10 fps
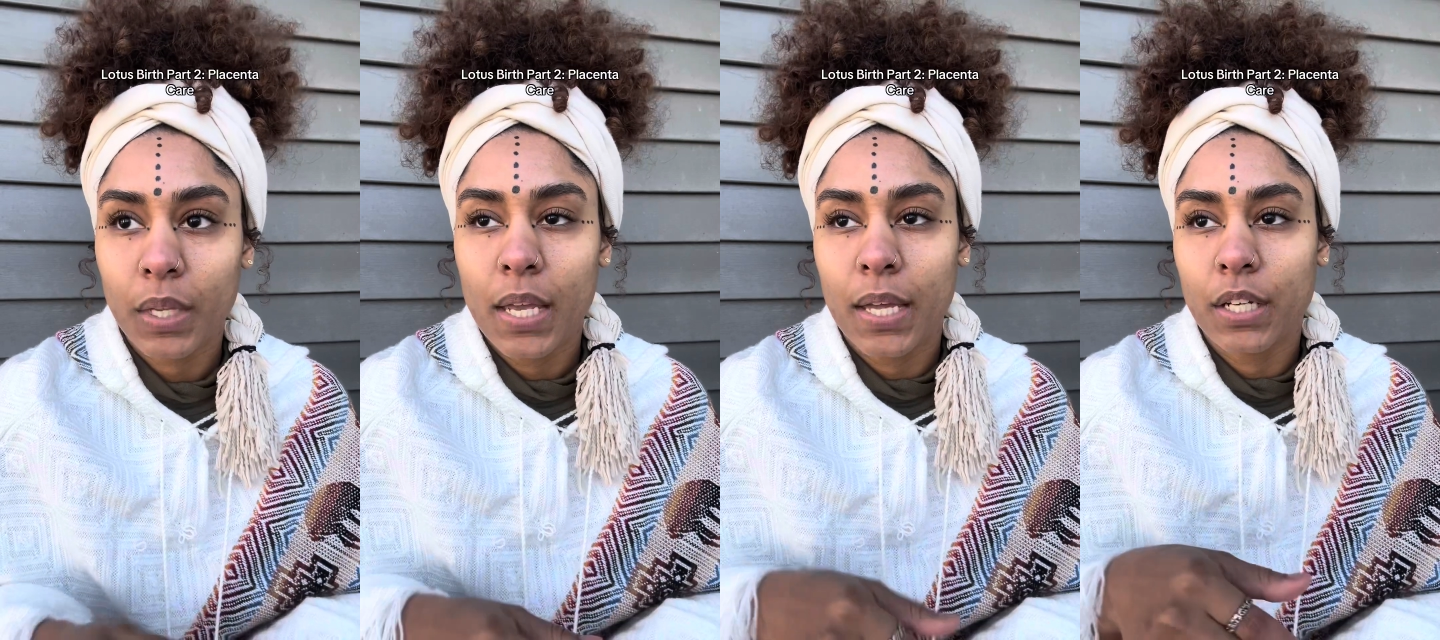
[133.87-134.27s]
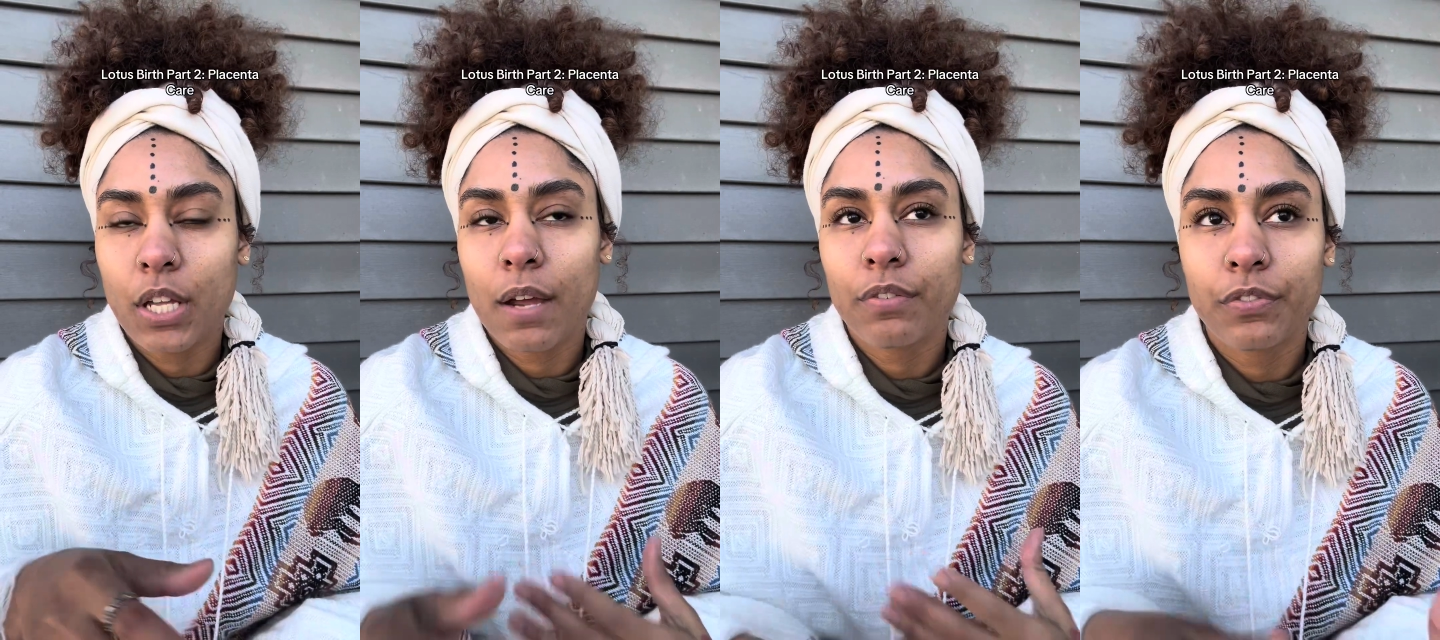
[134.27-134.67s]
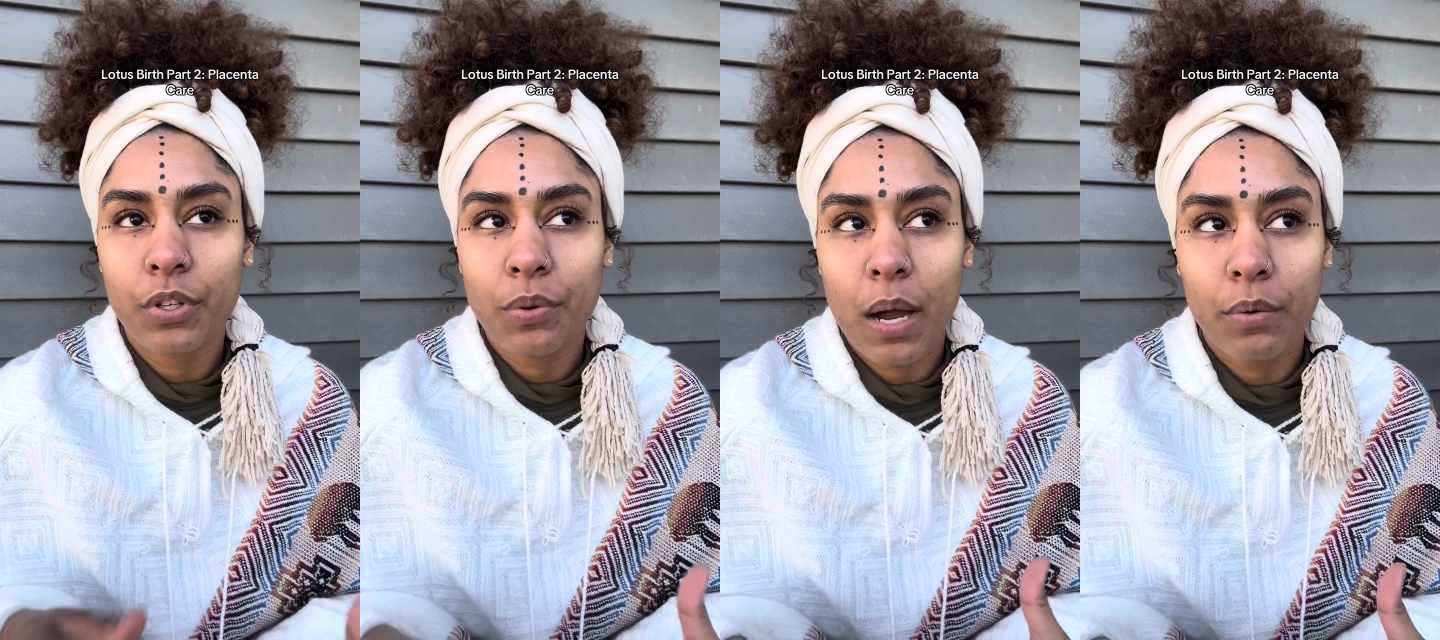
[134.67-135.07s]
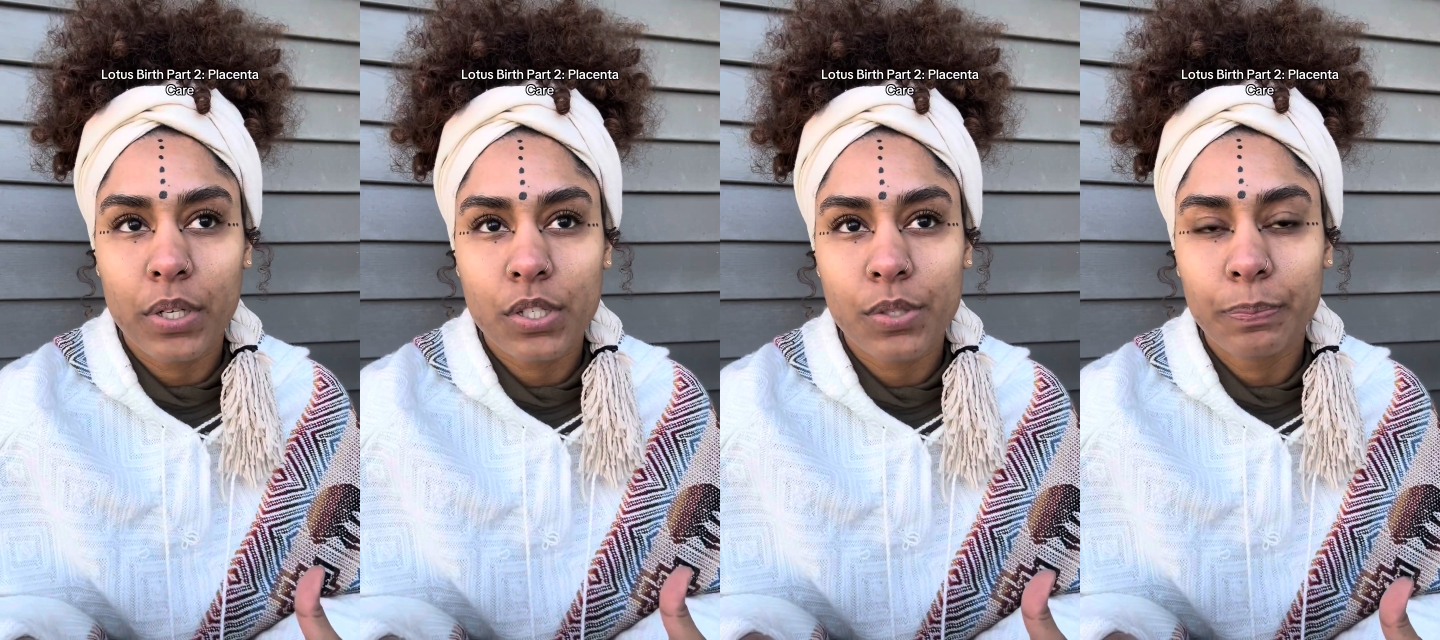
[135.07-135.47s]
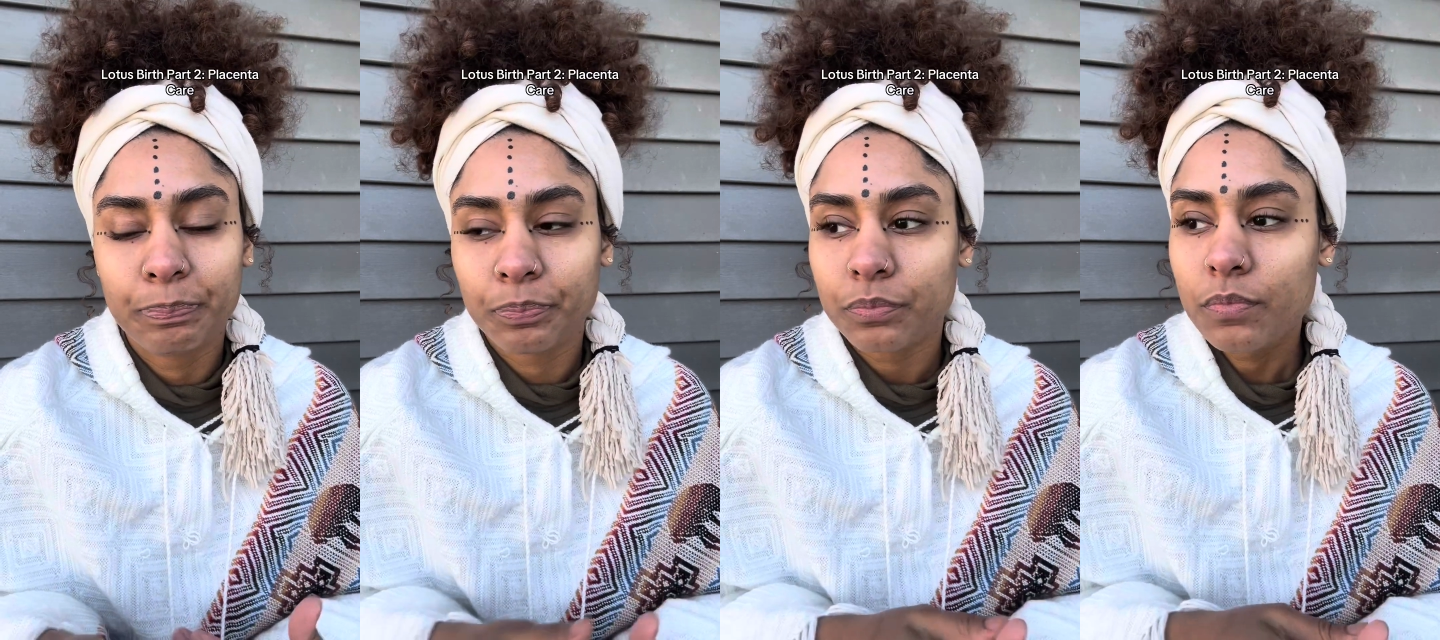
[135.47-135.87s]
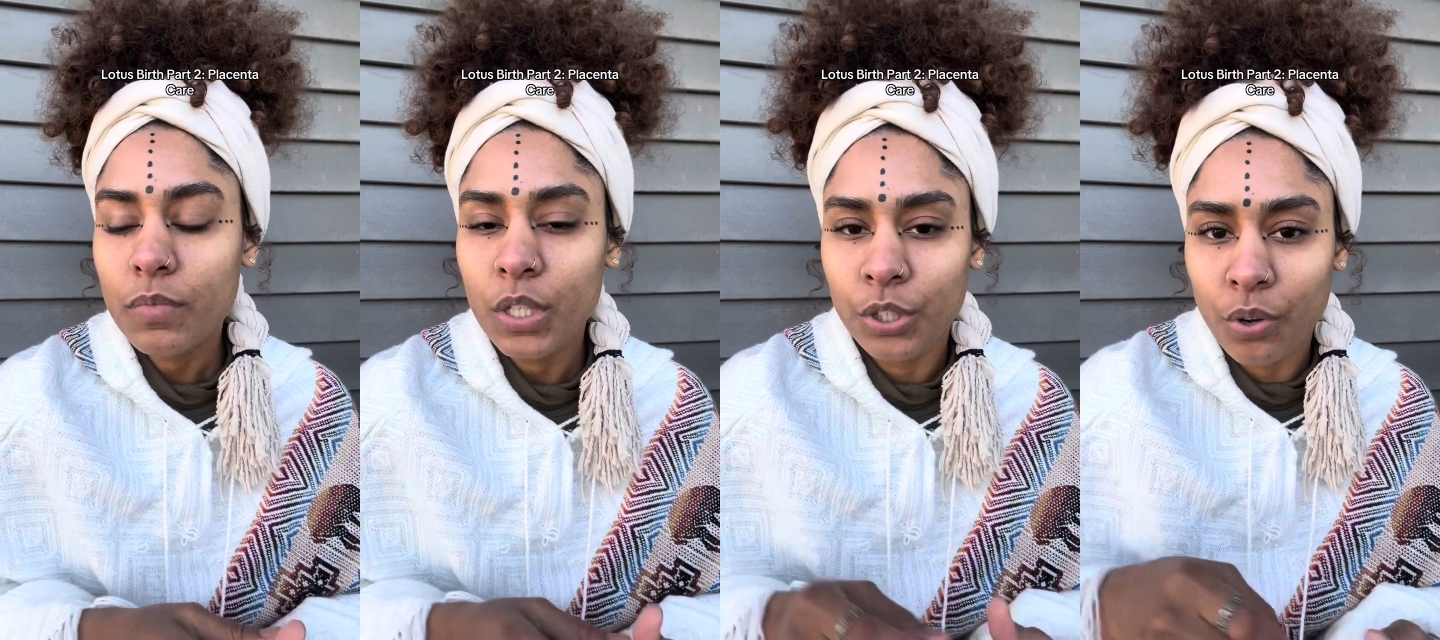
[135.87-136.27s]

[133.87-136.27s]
And every few hours you